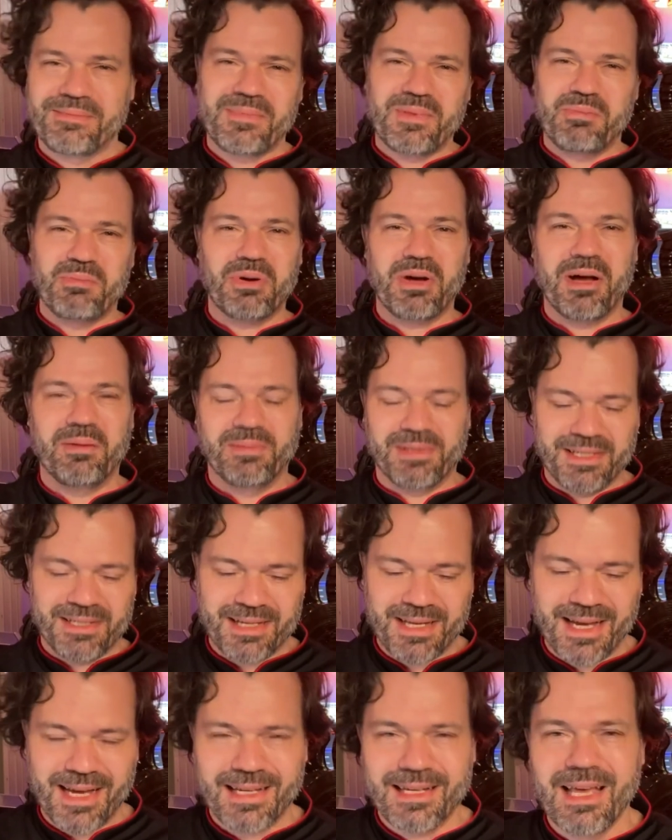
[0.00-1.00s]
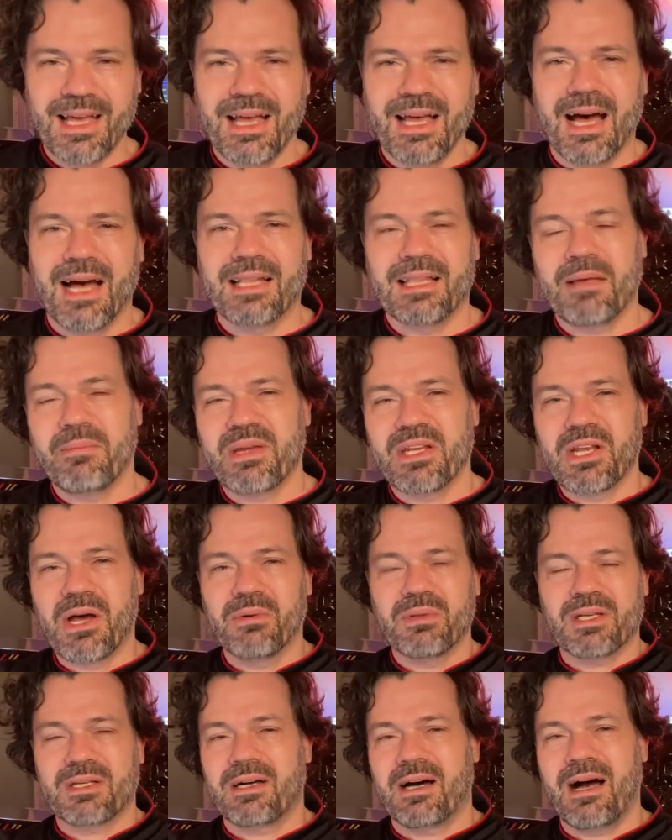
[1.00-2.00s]
Probably not. Let me know
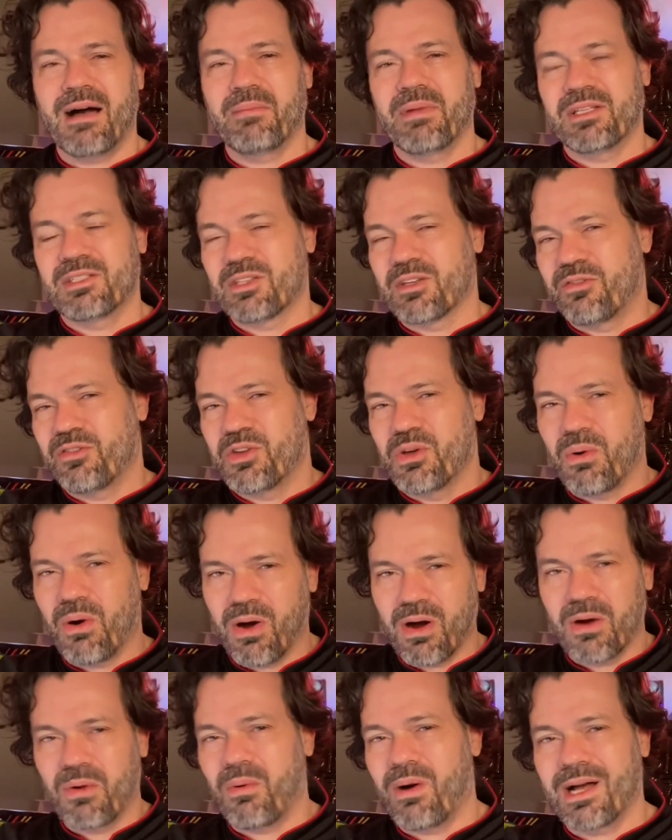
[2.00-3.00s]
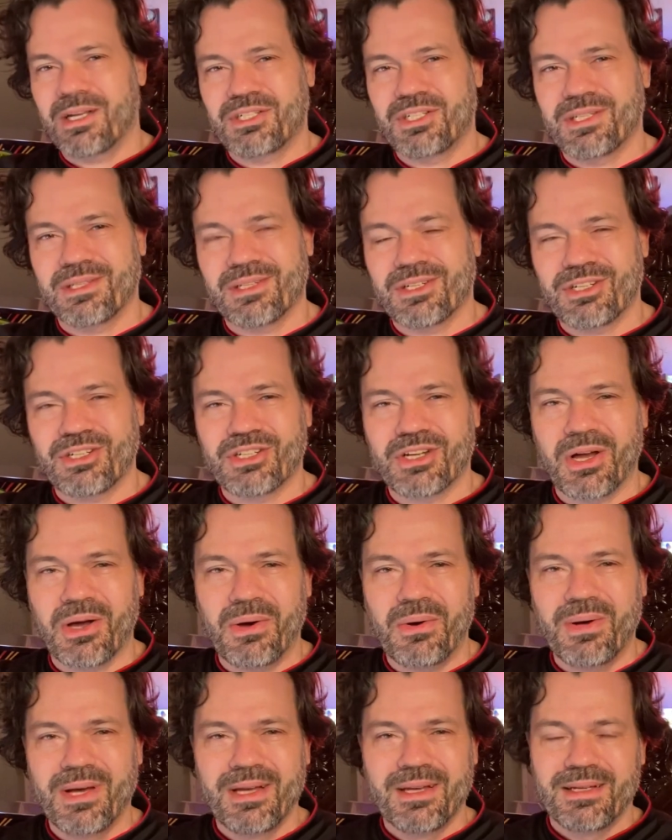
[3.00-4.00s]
in the comments if you are watching this
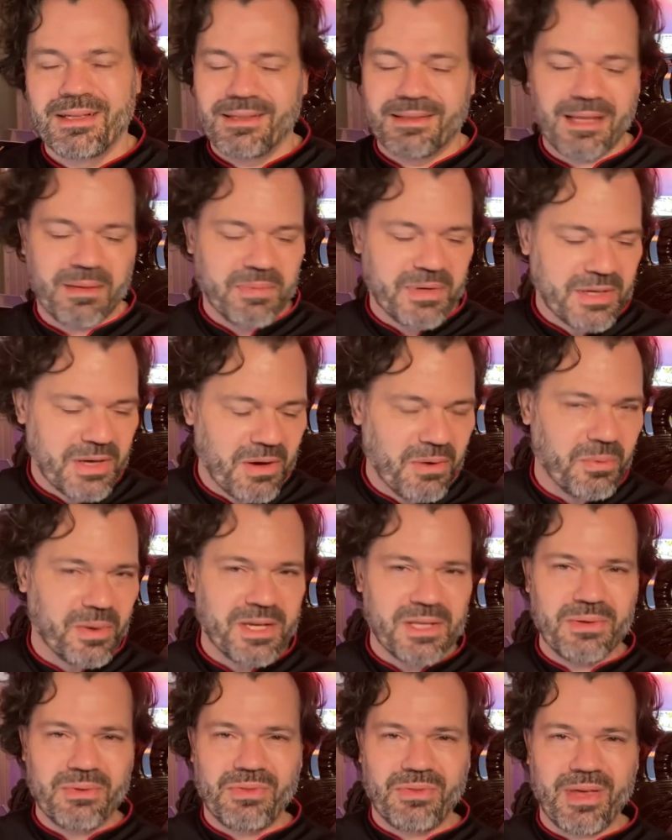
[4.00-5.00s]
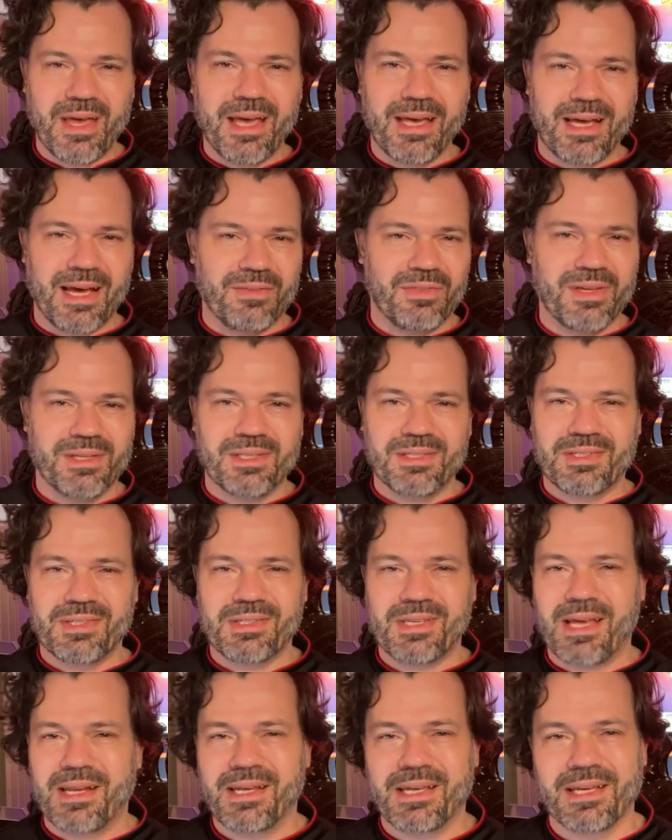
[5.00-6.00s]
show. Let me know. What do you think? I think this
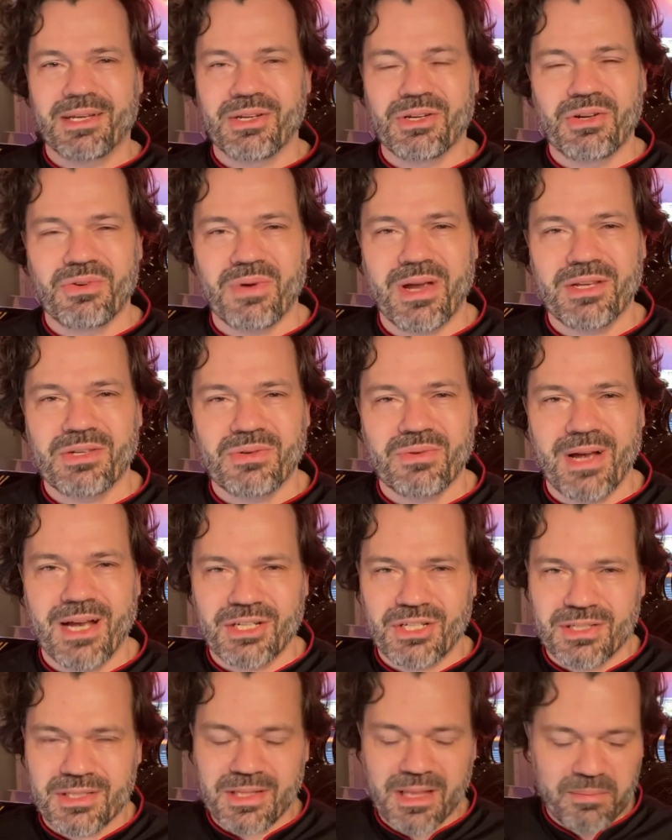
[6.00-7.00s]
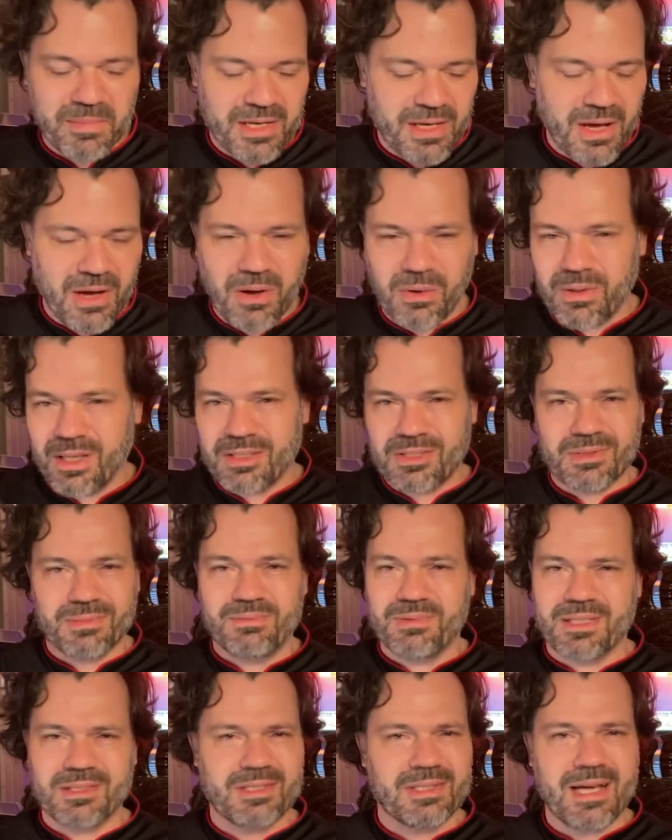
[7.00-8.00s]
is heading in a great direction. So let me know.
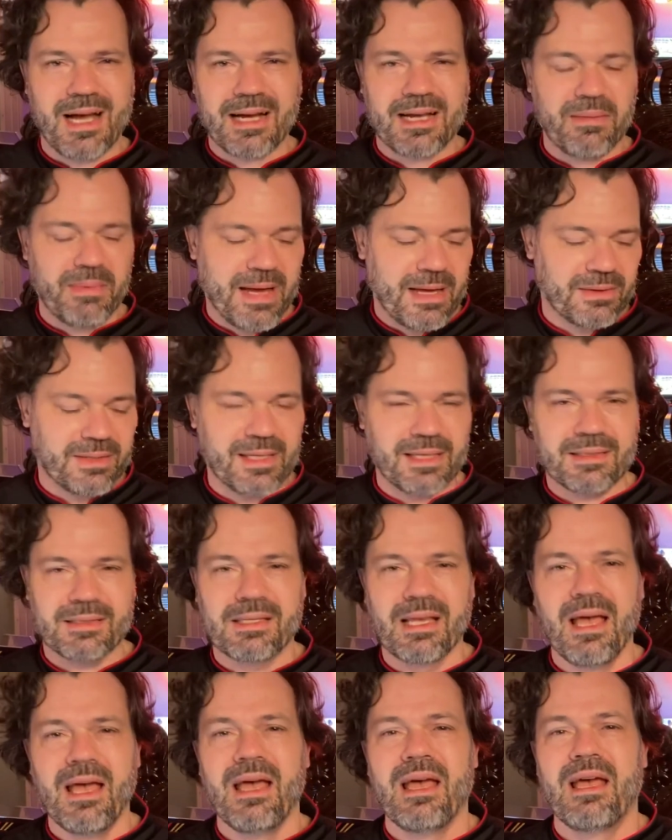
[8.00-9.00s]
Let's talk about this.